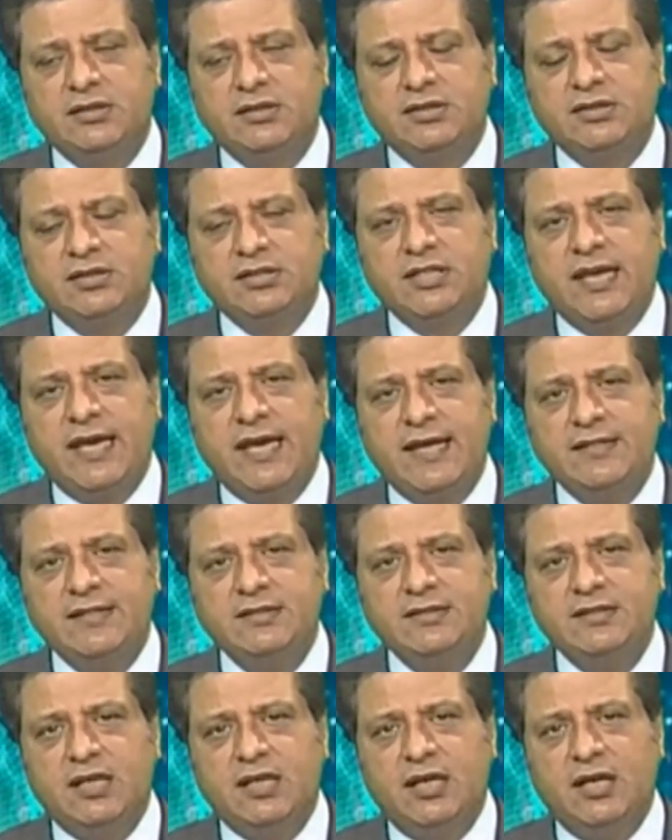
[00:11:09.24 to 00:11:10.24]

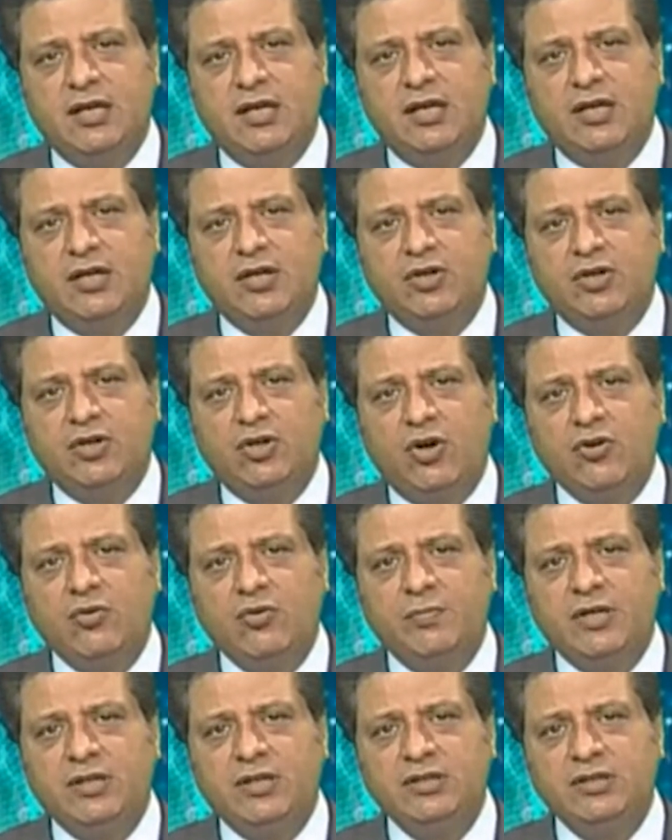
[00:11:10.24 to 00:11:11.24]
scans a
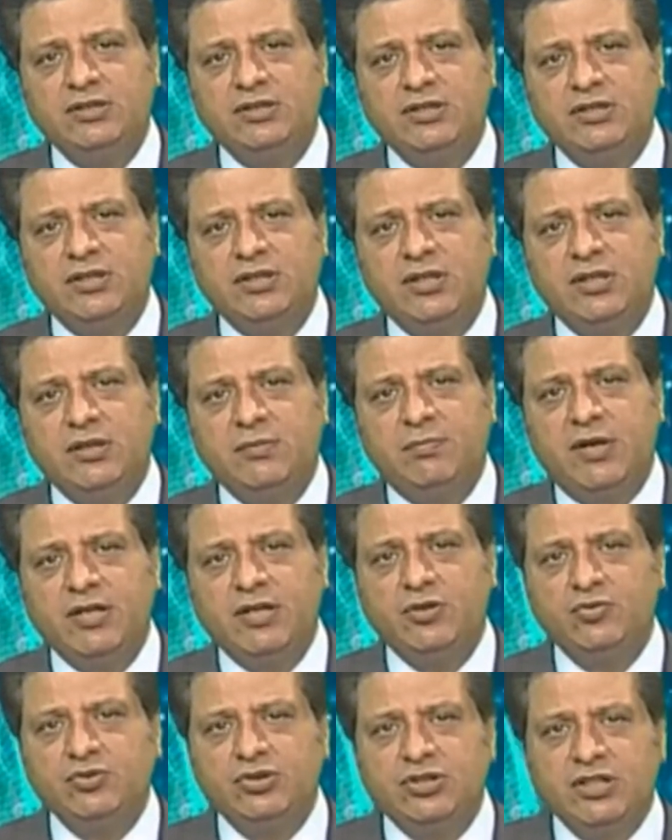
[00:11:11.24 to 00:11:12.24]
document
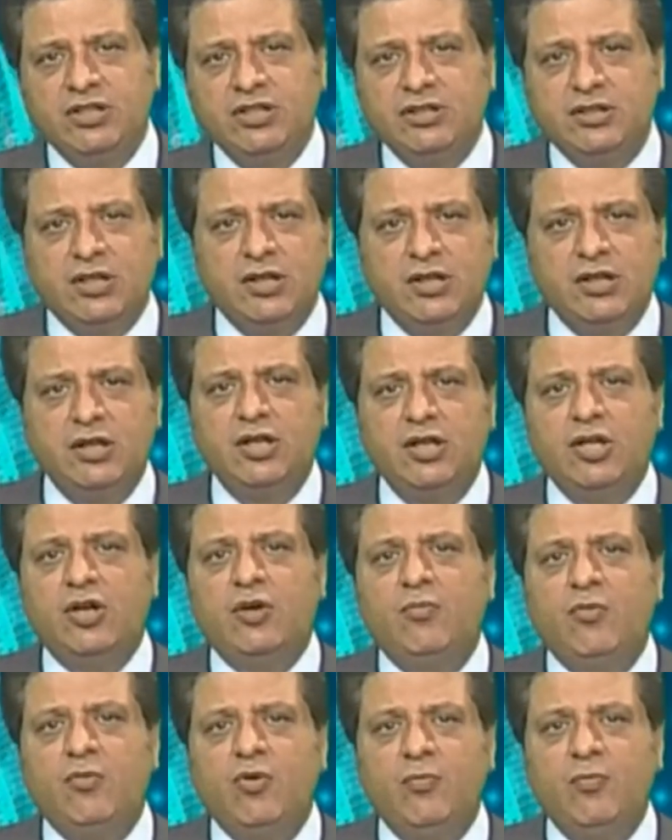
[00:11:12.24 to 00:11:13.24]
digitally by using
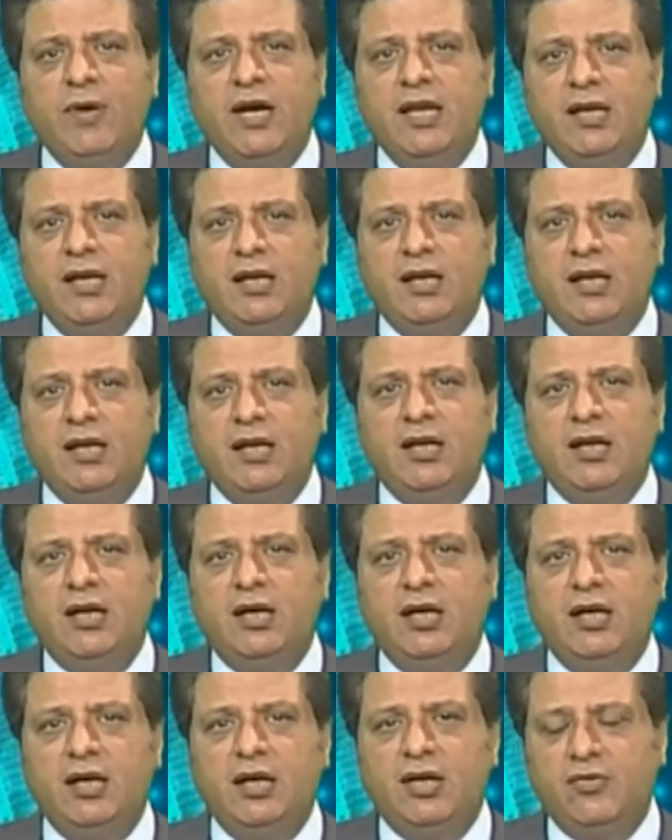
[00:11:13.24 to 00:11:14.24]
the mobile
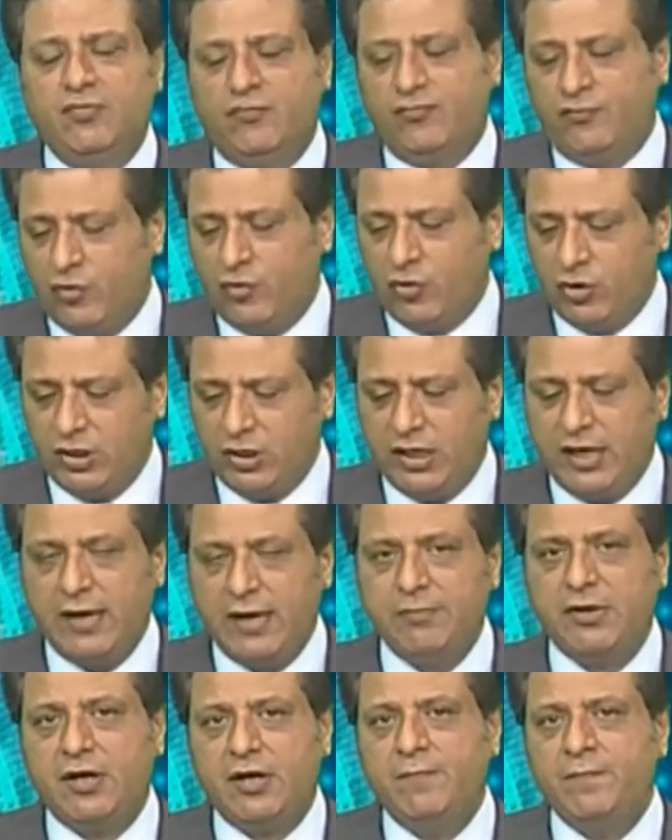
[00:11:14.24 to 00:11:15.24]

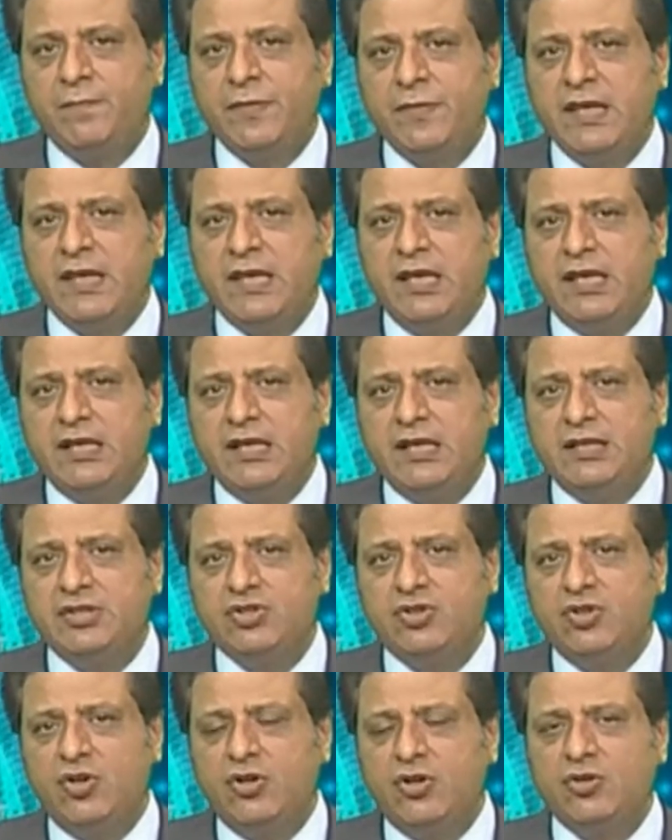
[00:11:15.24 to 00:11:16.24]
phone camera.
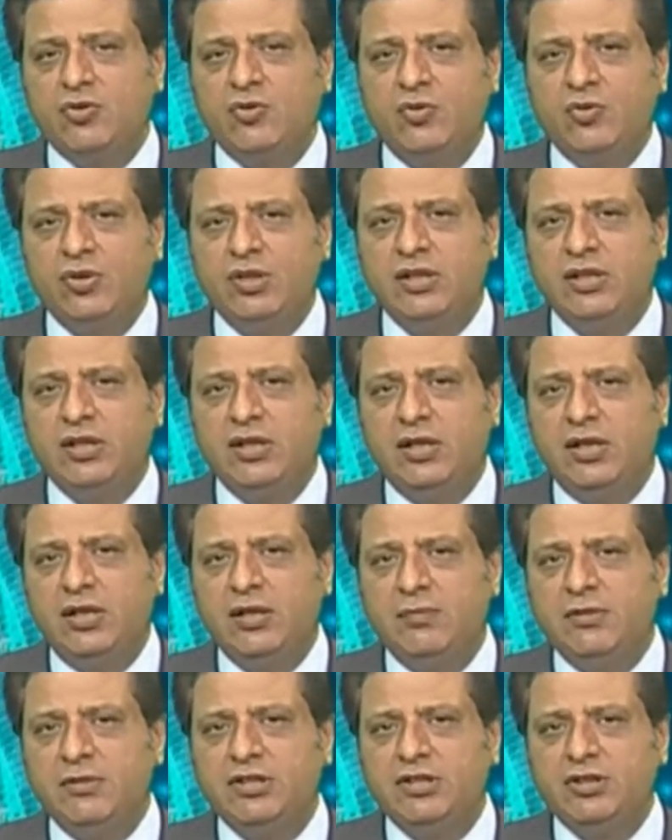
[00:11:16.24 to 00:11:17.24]
It's not
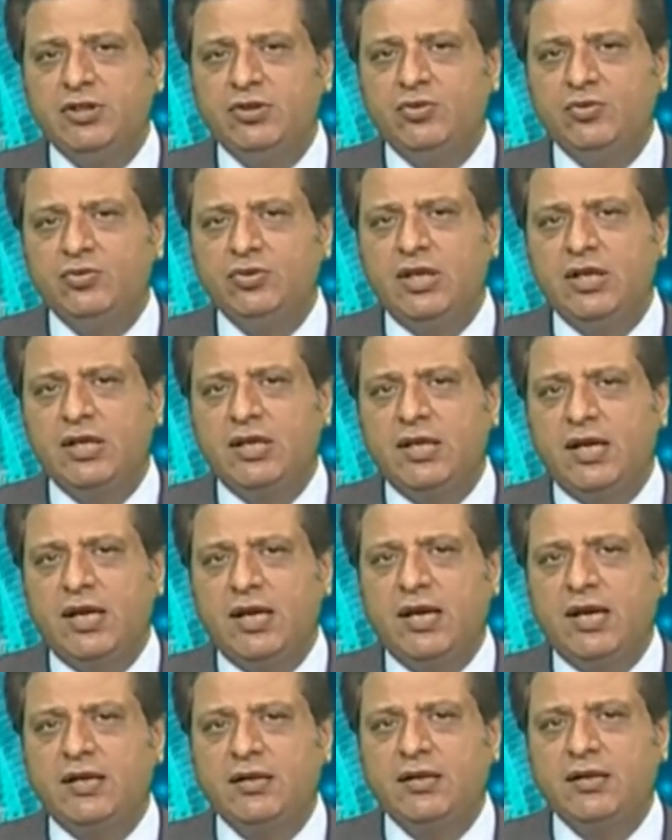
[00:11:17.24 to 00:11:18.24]
only limited to
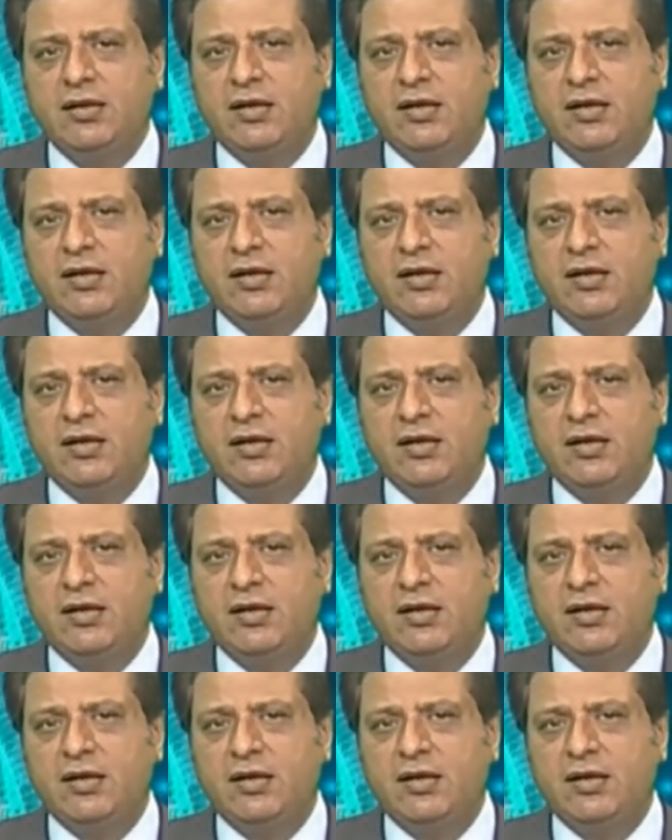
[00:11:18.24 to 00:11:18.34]
the